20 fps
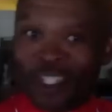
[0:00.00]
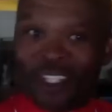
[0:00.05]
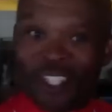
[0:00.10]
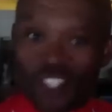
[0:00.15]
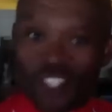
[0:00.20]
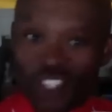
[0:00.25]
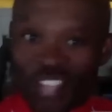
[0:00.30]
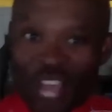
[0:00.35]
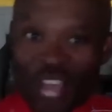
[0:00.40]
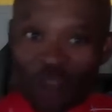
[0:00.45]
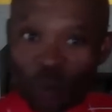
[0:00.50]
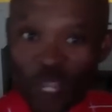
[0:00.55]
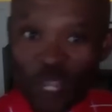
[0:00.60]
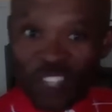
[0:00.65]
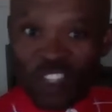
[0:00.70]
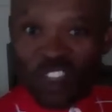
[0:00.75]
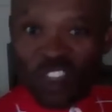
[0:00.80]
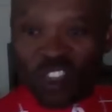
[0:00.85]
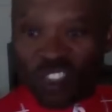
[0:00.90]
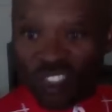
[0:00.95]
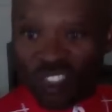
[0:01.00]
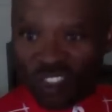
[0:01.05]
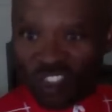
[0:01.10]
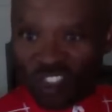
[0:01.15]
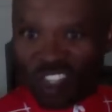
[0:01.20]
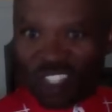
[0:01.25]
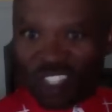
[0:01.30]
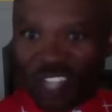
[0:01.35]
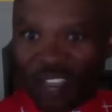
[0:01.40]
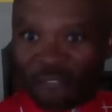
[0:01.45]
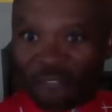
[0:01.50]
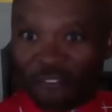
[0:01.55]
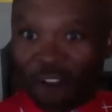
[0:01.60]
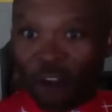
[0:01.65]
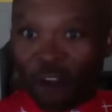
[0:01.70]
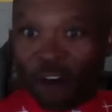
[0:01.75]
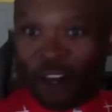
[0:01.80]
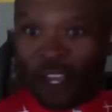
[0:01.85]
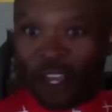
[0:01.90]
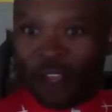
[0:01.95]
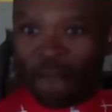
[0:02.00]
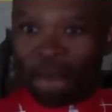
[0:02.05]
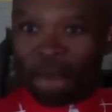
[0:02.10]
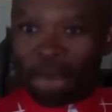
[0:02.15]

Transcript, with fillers: Southwest Houston's just like Florida.